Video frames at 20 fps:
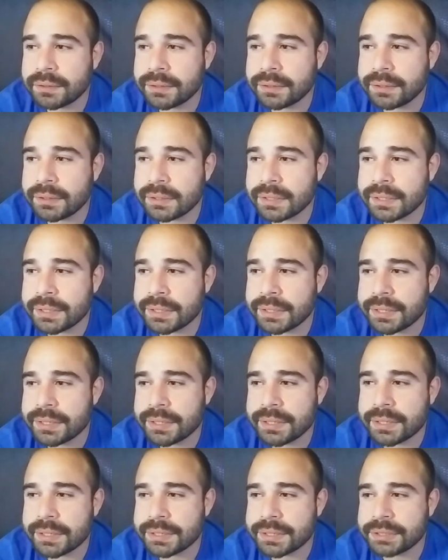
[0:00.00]
it,
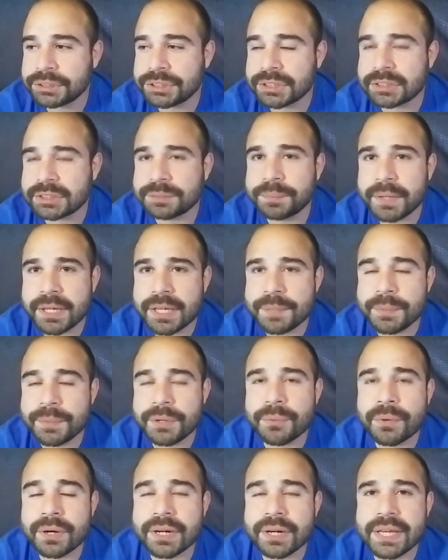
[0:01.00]
it, it's just making me
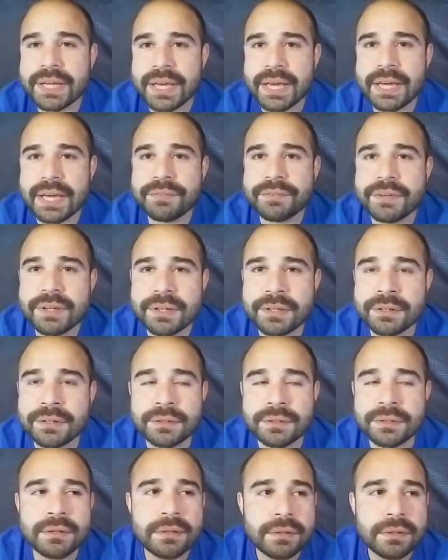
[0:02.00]
want to cave in.